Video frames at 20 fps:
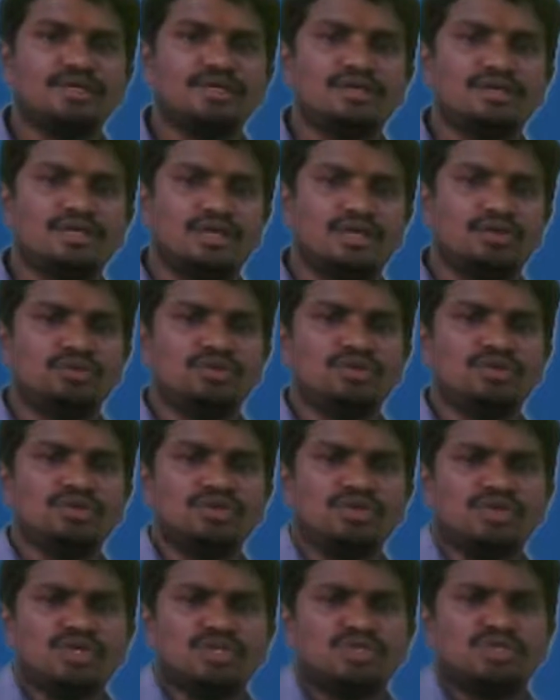Now,
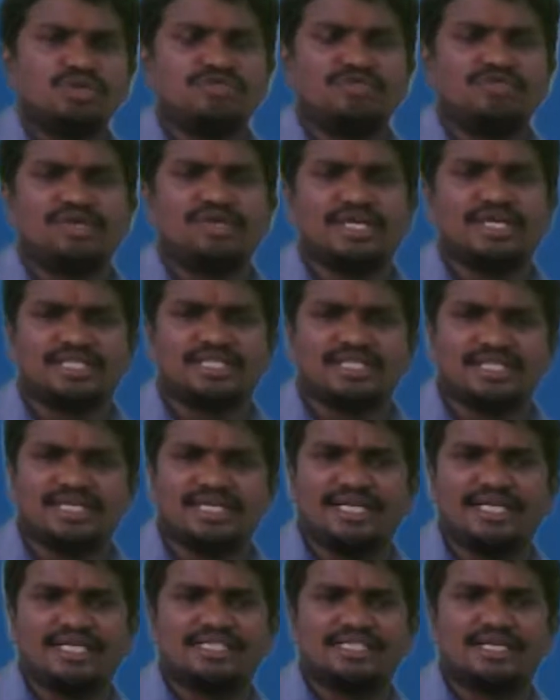so if you take a general
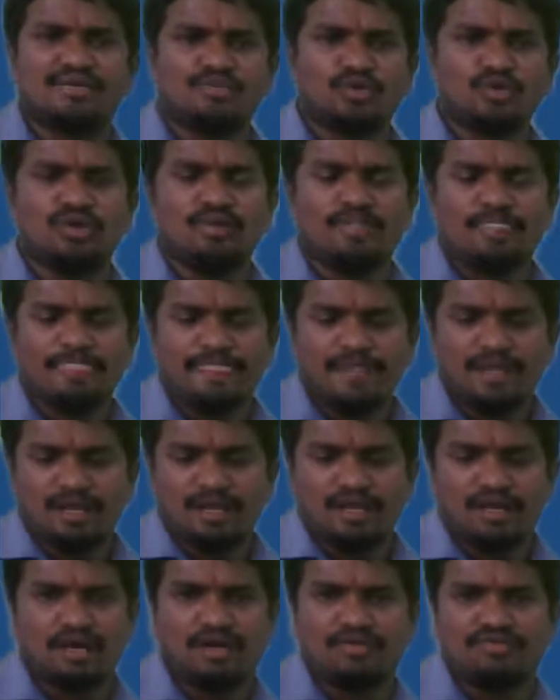example
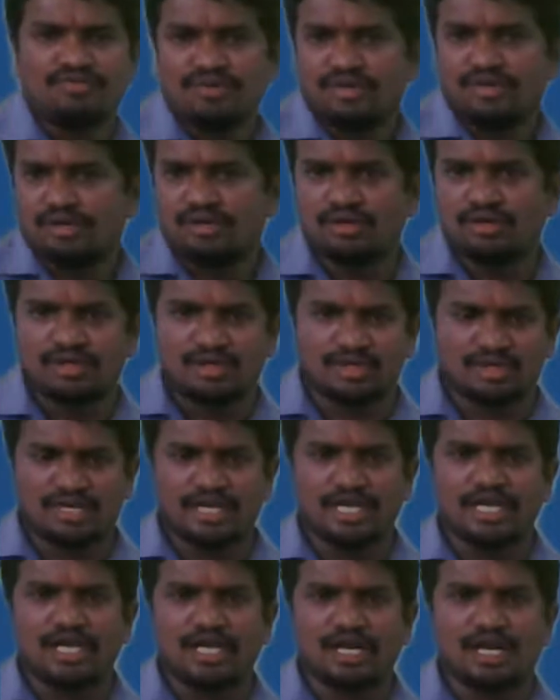of
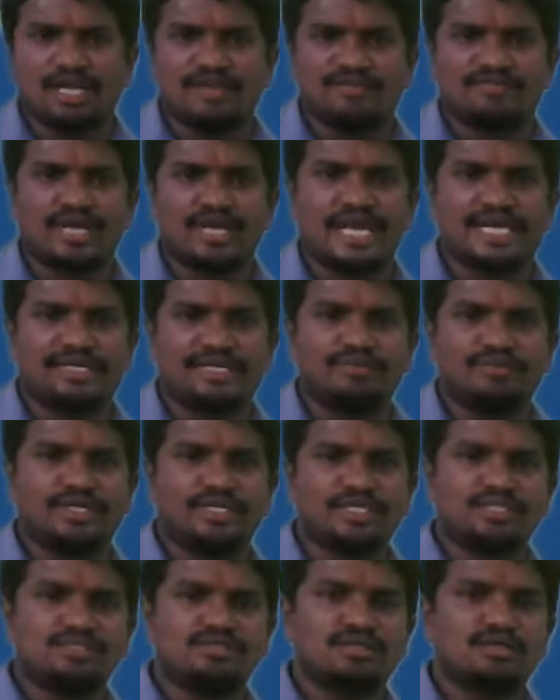regular life
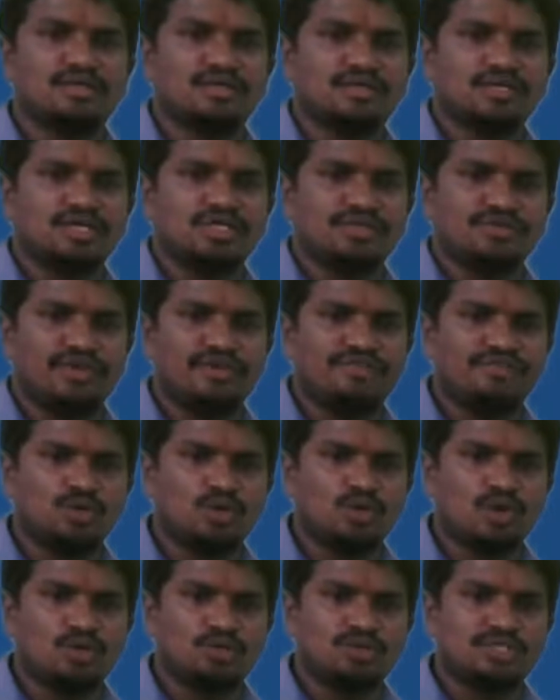activities, if you
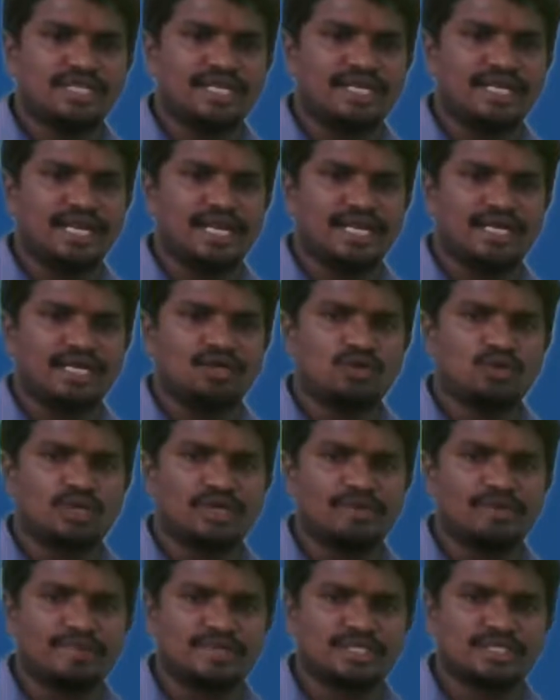want to send a letter
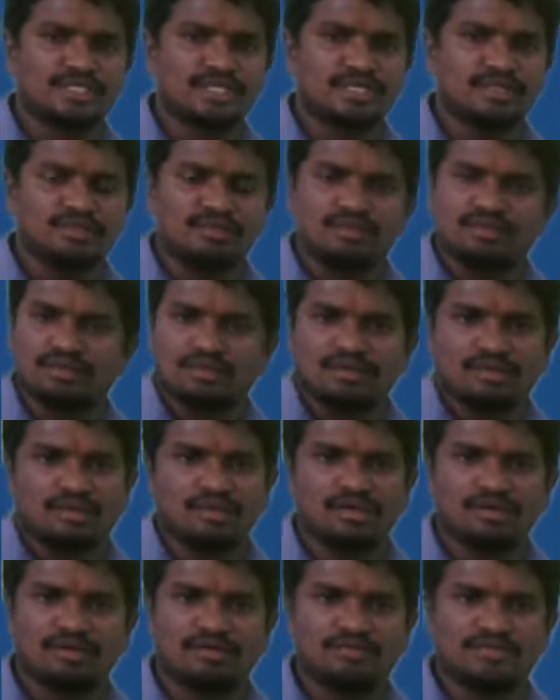to a person
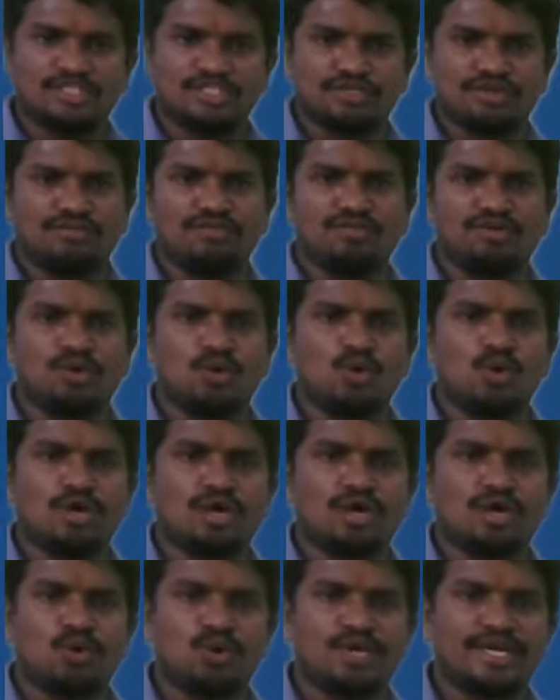who
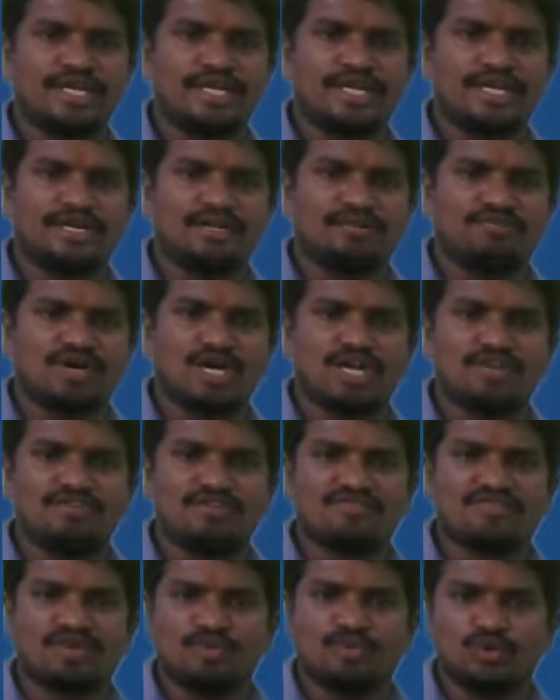are located far
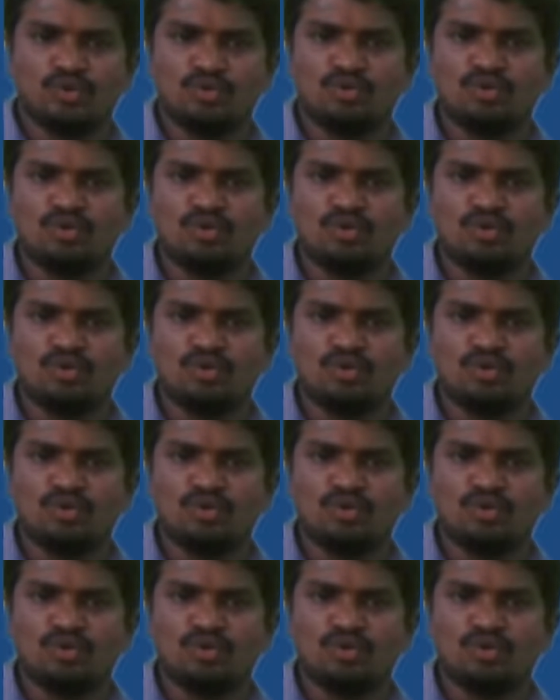away from you,